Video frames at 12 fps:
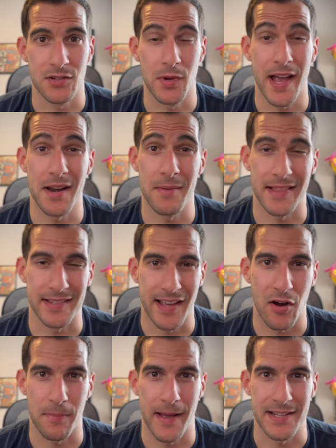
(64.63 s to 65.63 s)
We got to make the
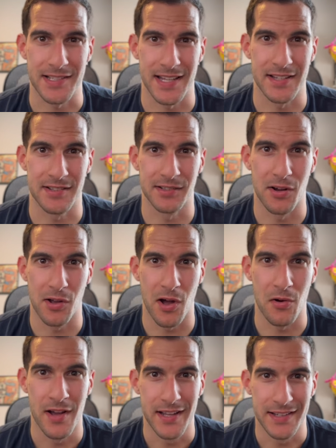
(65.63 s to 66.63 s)
Sour Patch Kids
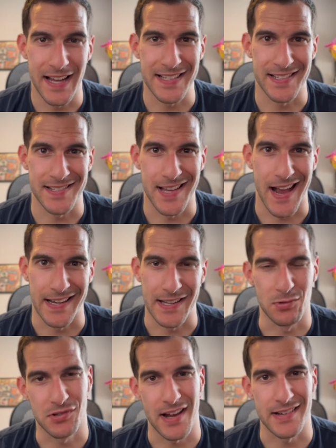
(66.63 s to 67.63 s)
logo nice and tiny.
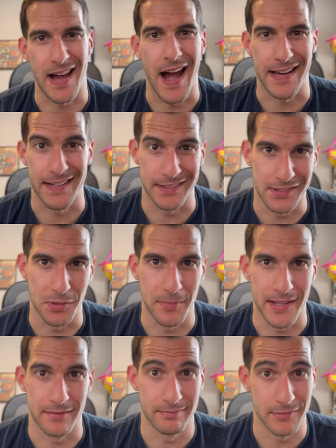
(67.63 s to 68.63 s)
We're trying to hide it a little
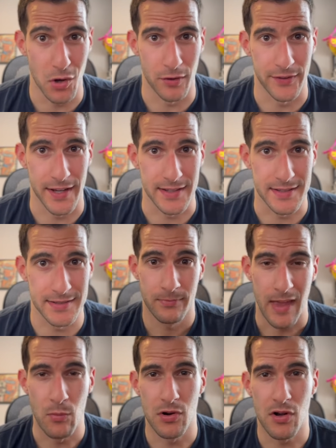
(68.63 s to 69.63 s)
bit, no offense.
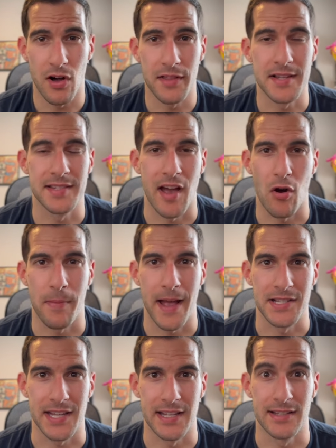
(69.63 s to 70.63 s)
And we'll call this Sour
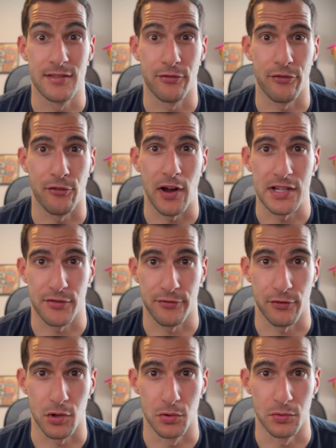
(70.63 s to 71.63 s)
Patch Kids Fresh
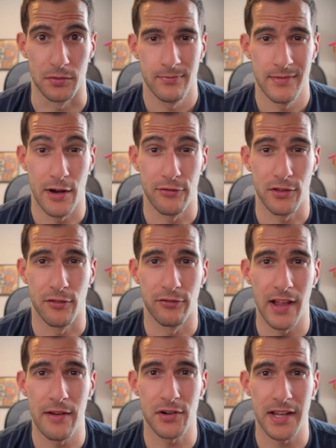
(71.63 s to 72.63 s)
Fruit. Now for the
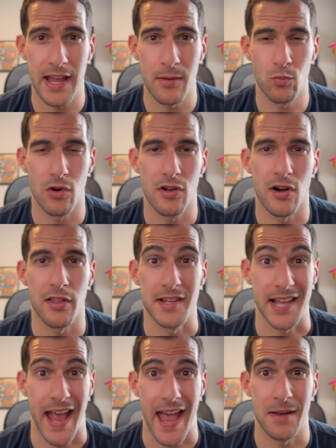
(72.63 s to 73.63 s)
flavor name, we'll call
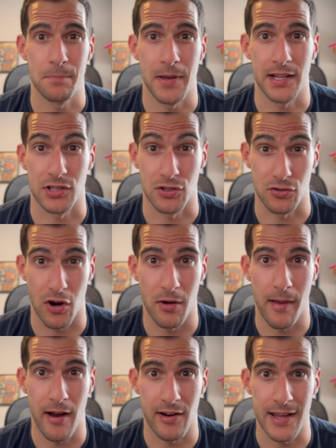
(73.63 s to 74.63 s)
this handpicked
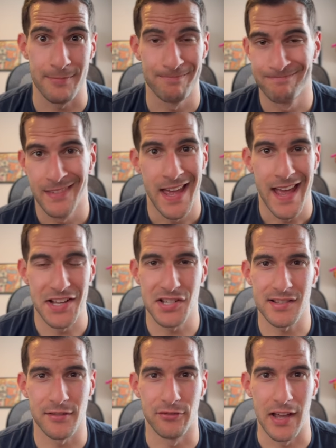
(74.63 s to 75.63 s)
strawberry. It's
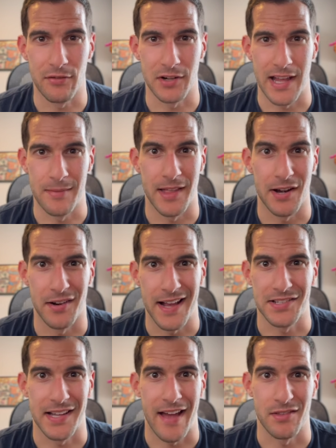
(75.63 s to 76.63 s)
just a flavor name. They don't
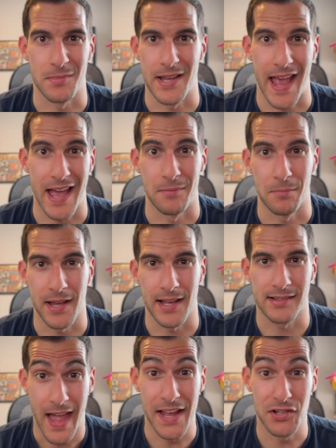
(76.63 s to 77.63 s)
actually have to be
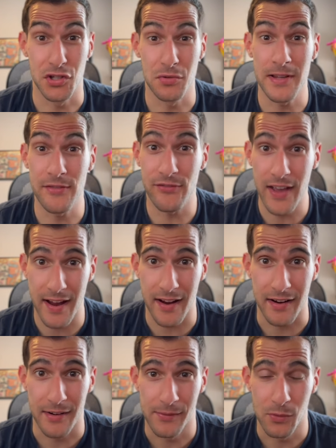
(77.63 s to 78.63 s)
handpicked. And to be
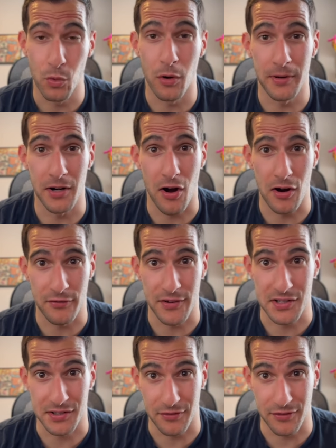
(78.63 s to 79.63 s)
fair, we'll put
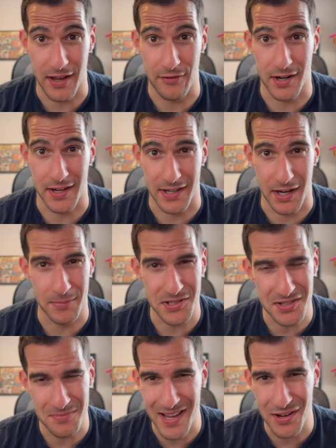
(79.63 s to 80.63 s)
artificially flavored on here, but
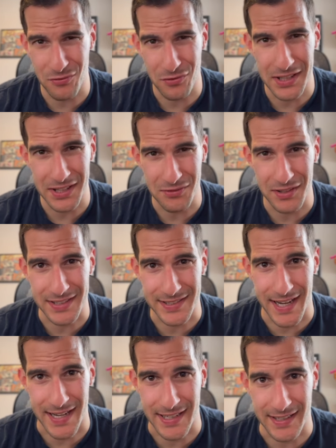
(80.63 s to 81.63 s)
just make it really, really
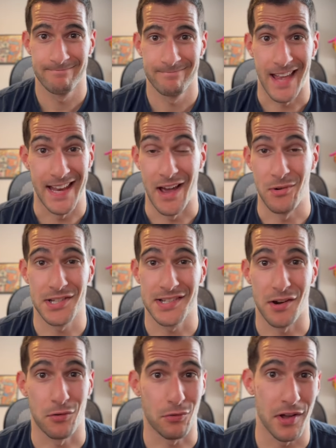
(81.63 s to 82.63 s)
tiny. And now we just
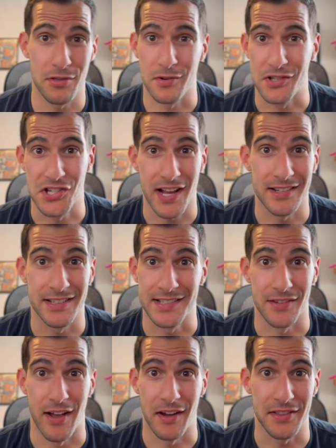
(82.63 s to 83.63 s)
gotta run through a checklist
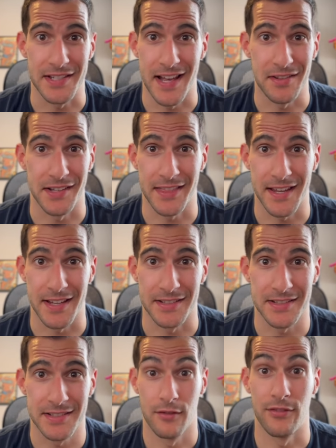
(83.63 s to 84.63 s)
of healthy sounding
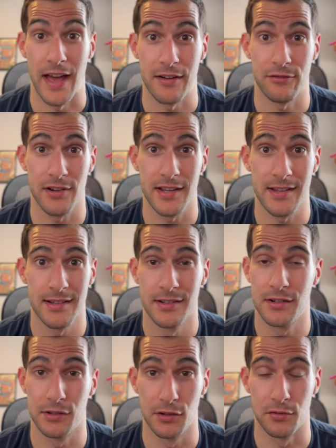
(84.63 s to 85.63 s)
things. Fat free,
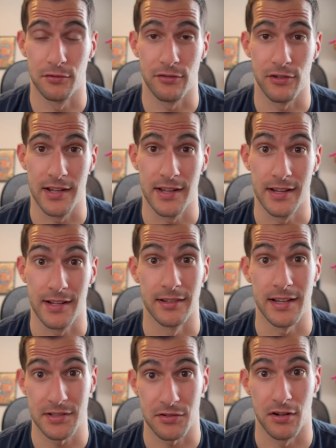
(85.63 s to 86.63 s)
gluten free,
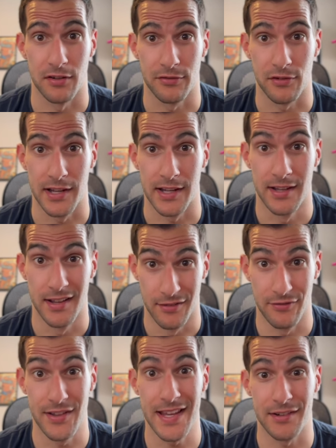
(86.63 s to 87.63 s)
cholesterol free,
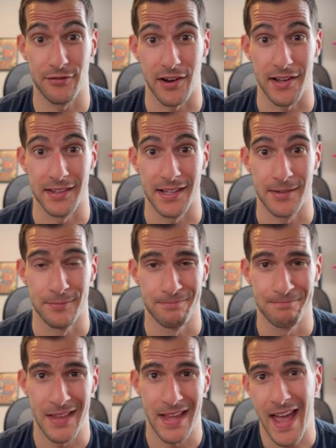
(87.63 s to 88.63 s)
vegan friendly,
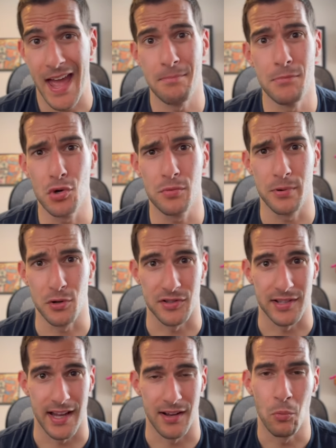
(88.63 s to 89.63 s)
and mood
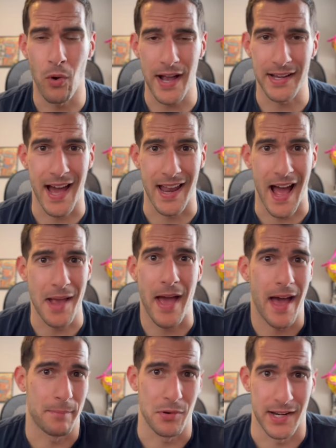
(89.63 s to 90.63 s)
boosting. Why not? I'm
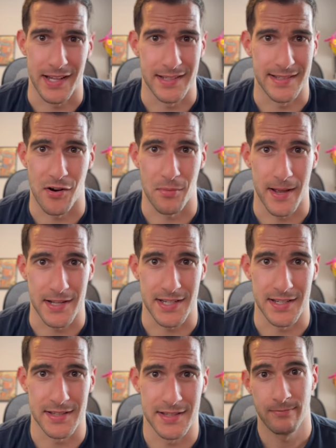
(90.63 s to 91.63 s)
happy when I eat Sour Patch
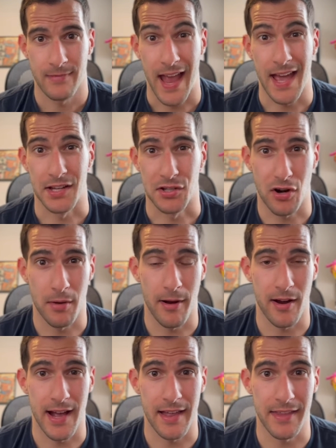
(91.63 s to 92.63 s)
Kids. Add a
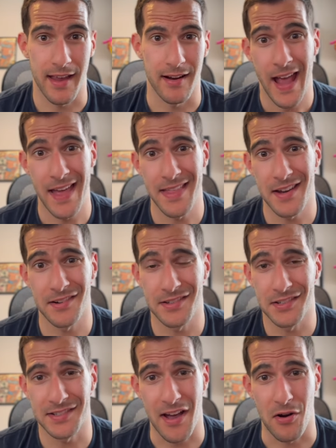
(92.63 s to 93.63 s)
strawberry on there, and then our
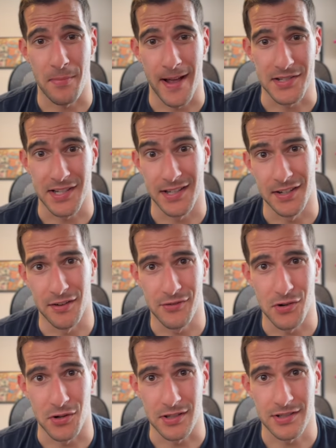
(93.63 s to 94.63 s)
little Sour Patch Kid, of
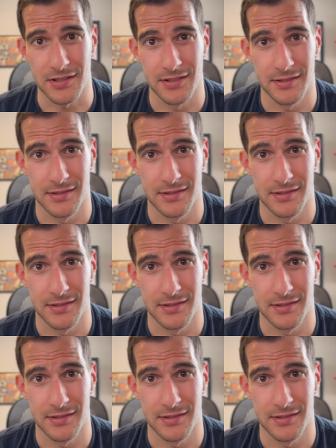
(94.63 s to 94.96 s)
course.